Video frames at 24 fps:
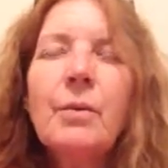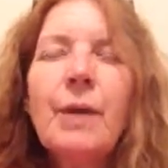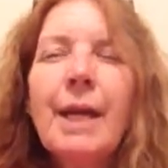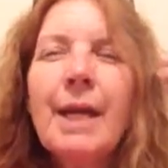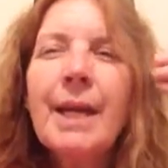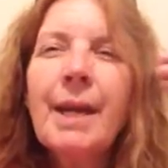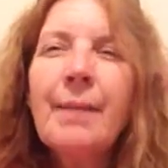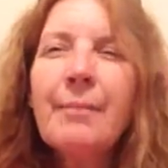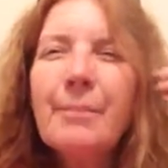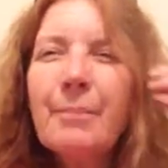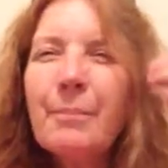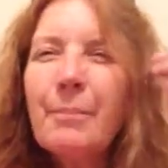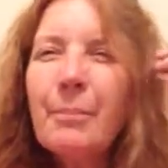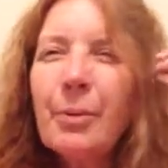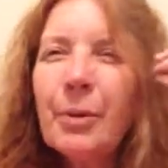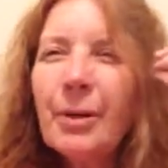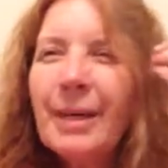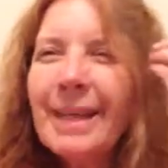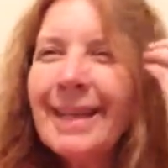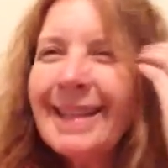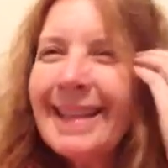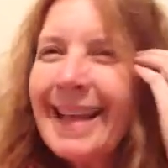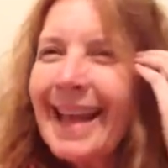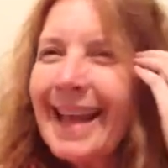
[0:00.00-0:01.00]
And I'm
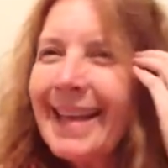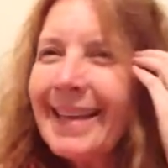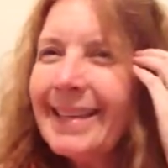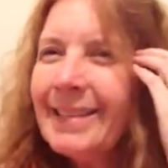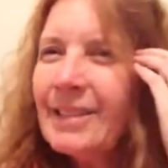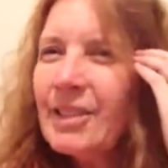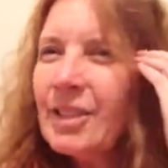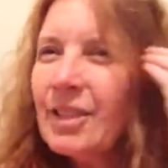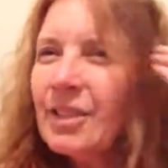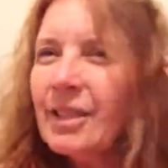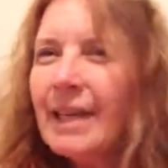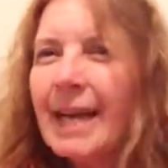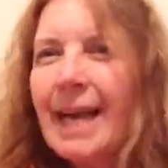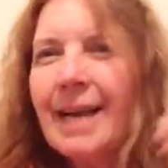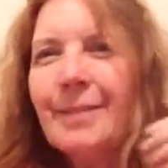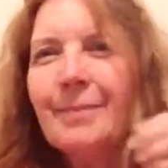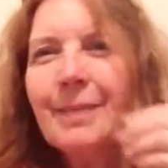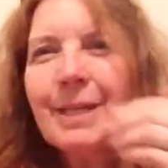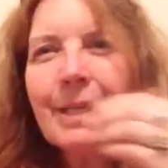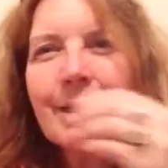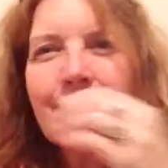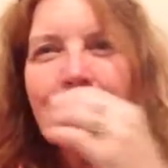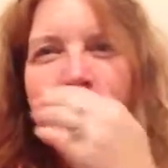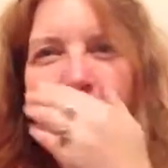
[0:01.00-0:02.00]
putting that into your head
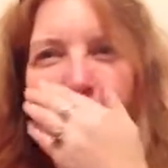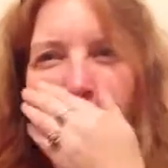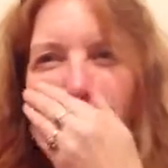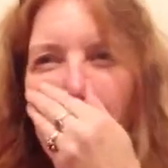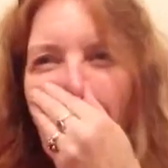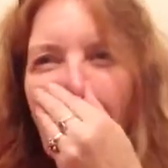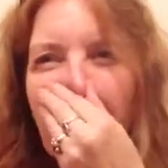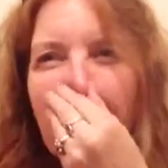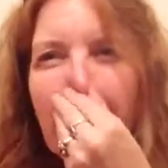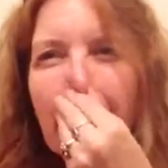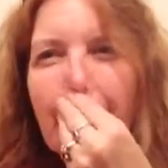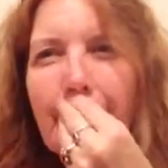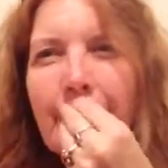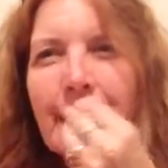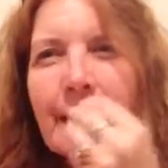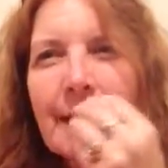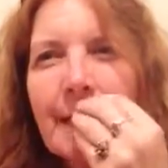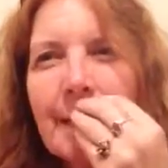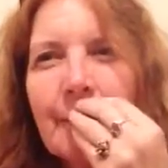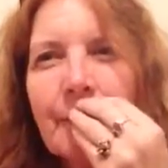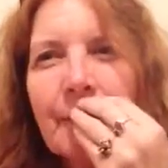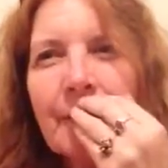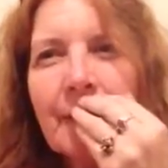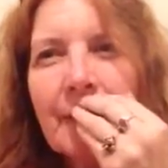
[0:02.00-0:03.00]
because I want you to
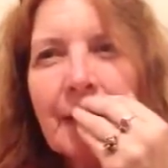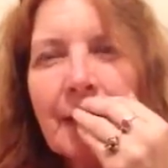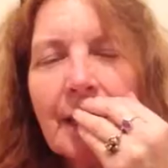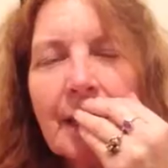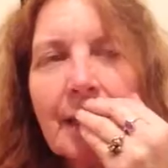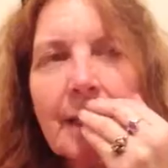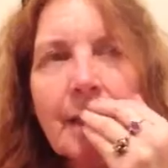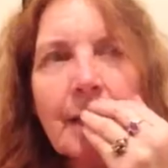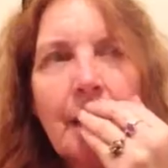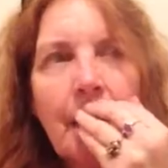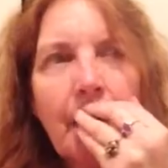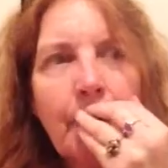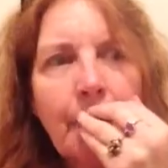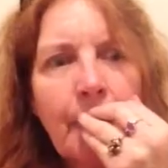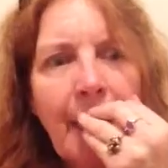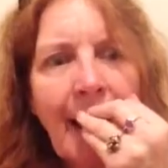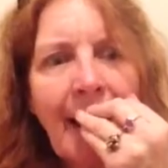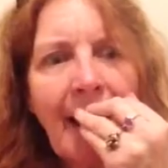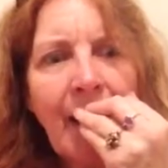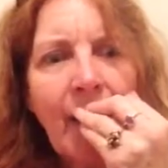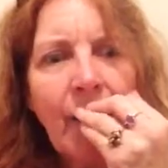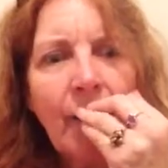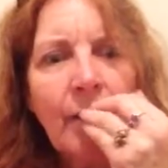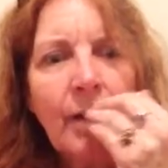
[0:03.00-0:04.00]
keep thinking
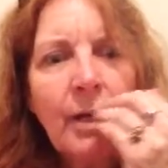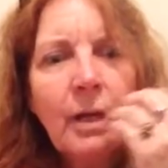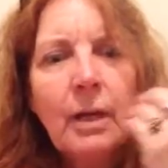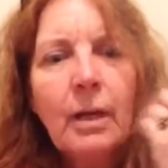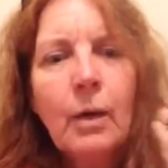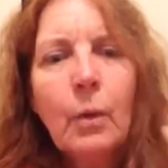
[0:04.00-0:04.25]
about